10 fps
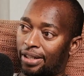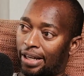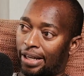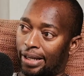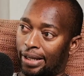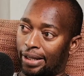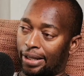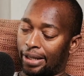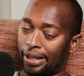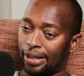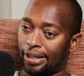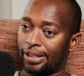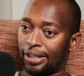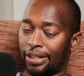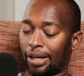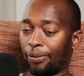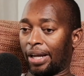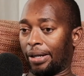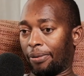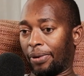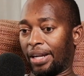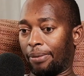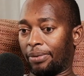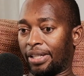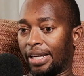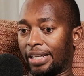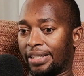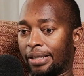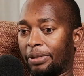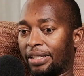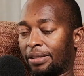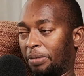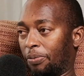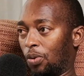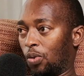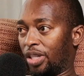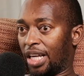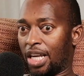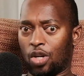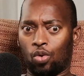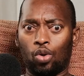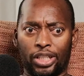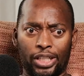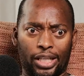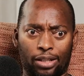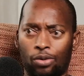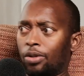literature. When I say extremists, as people who say, "Do not eat that. Do not